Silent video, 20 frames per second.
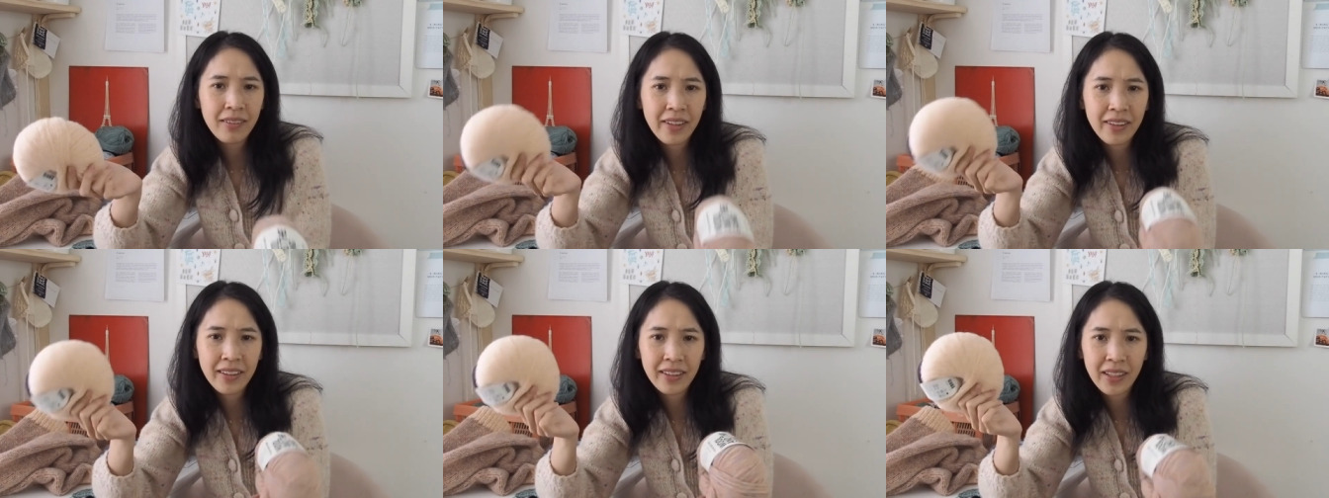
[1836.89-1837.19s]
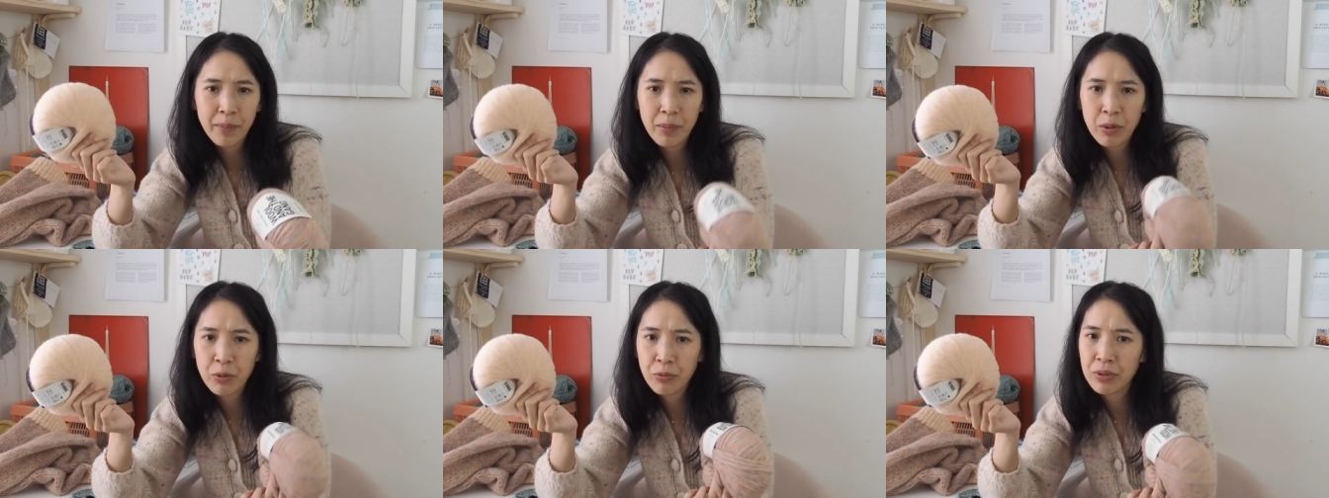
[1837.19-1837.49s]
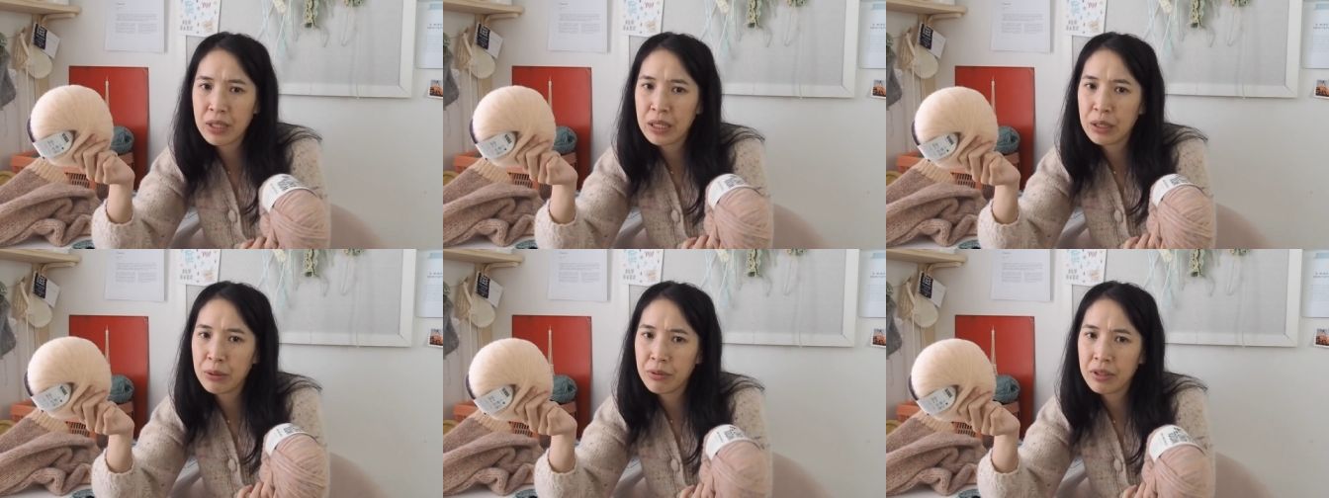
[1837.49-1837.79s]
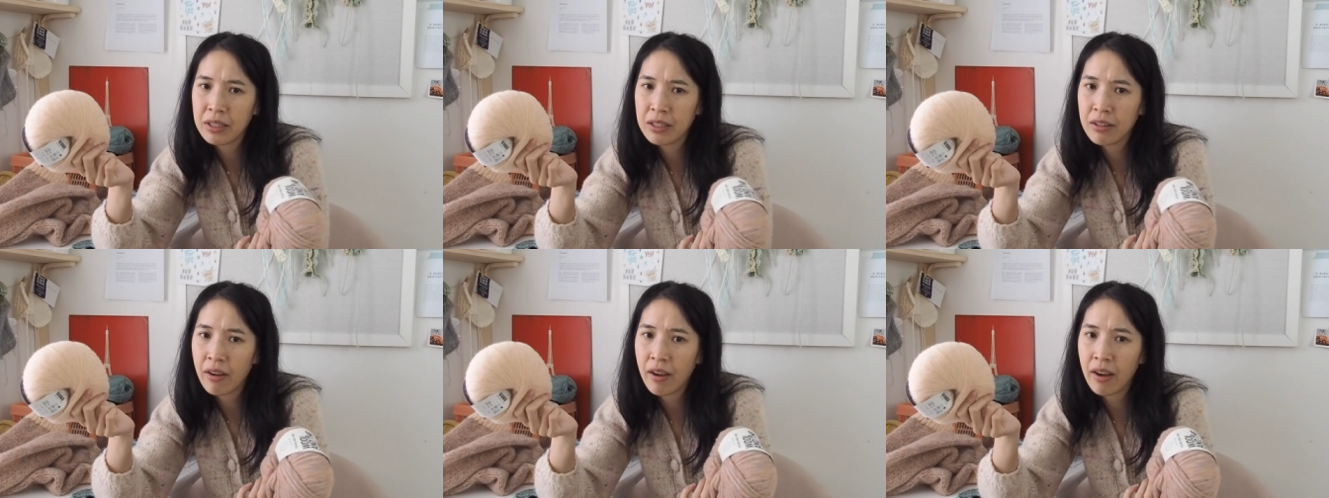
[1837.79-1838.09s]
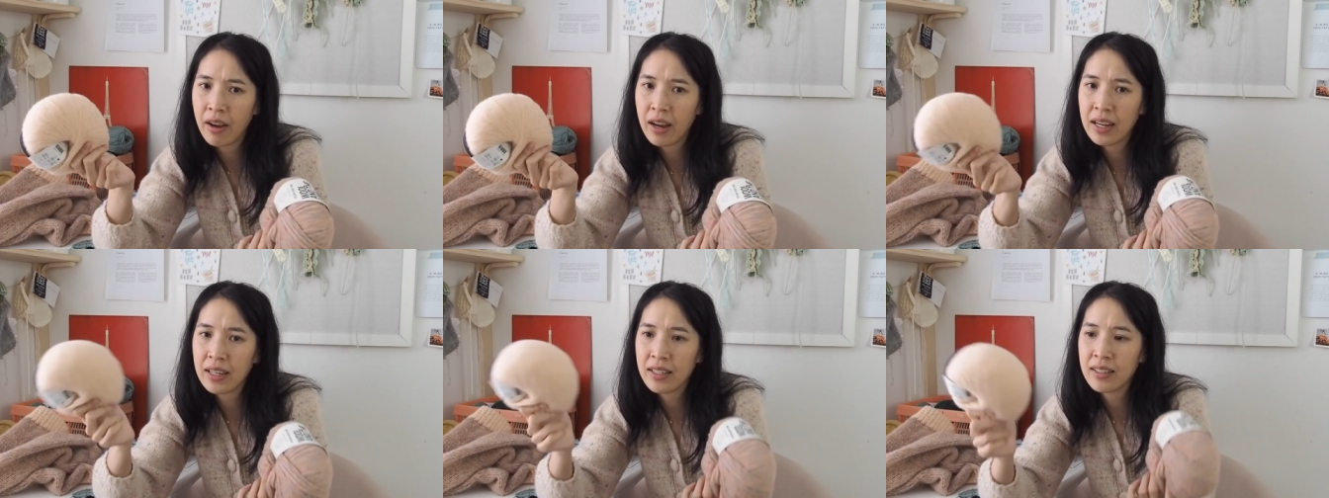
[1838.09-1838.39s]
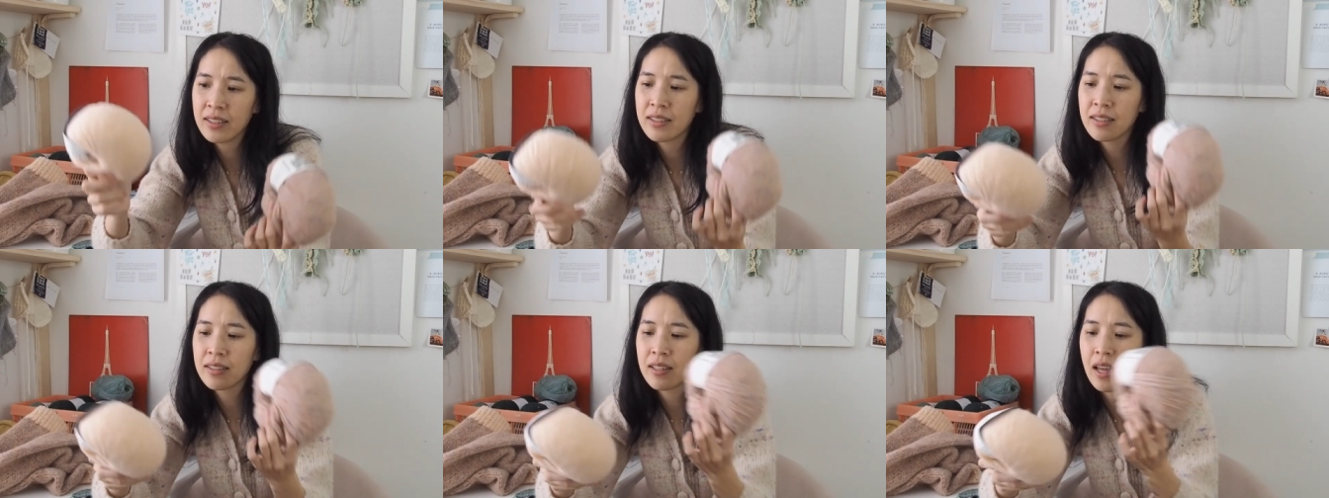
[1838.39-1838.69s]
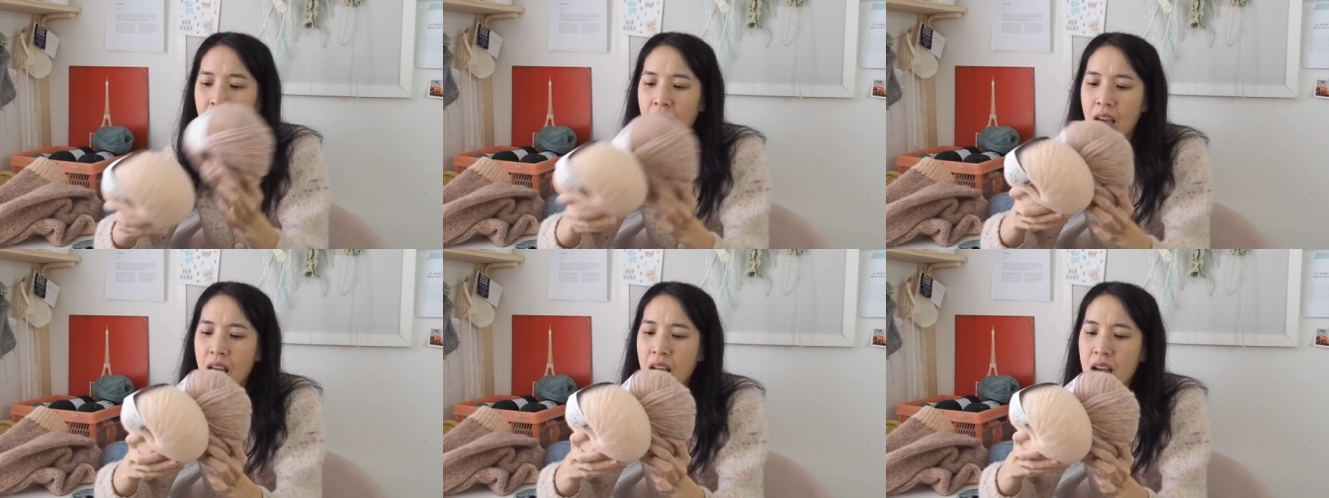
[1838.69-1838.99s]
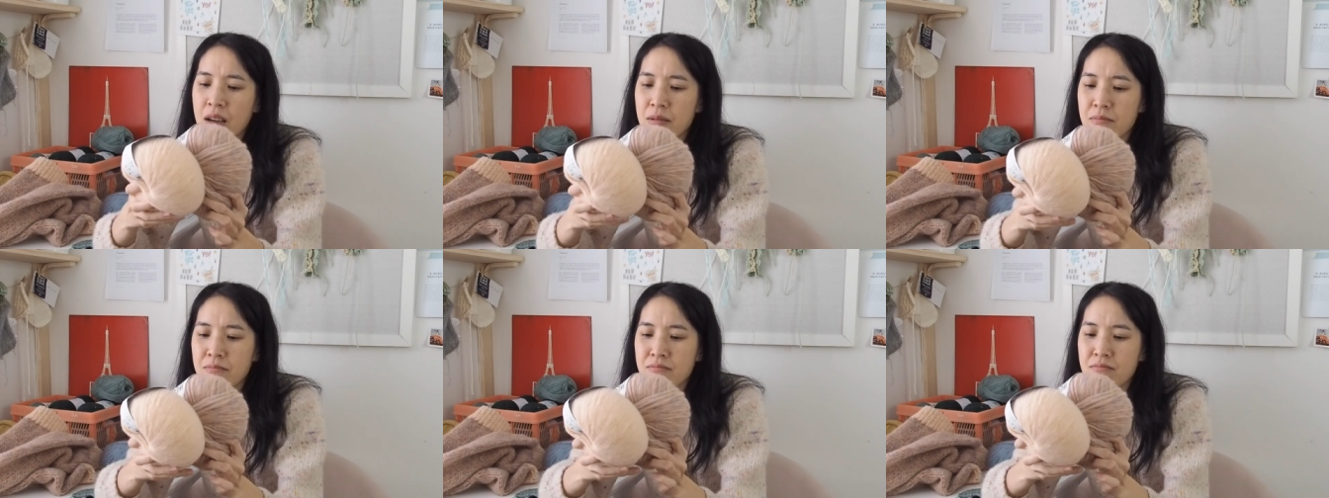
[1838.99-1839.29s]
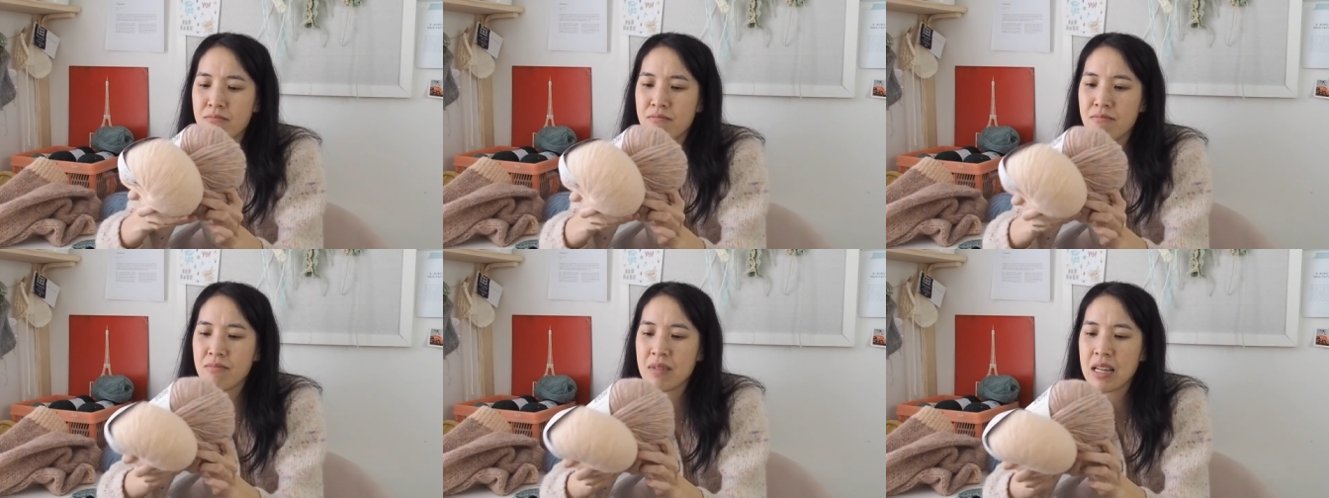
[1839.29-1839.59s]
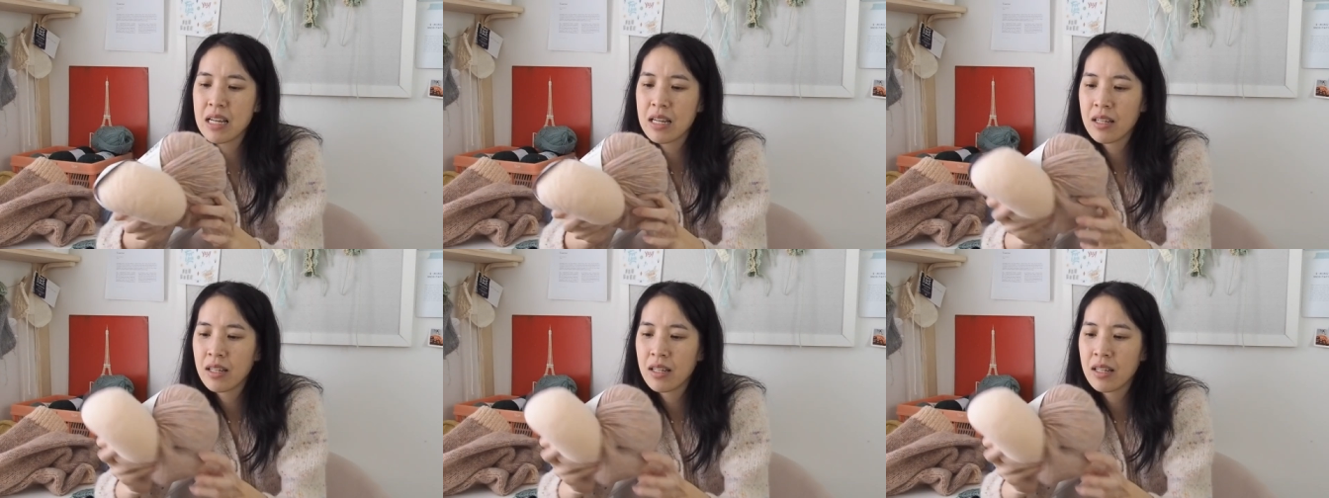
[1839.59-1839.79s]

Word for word: I think that'd be really really nice. Um,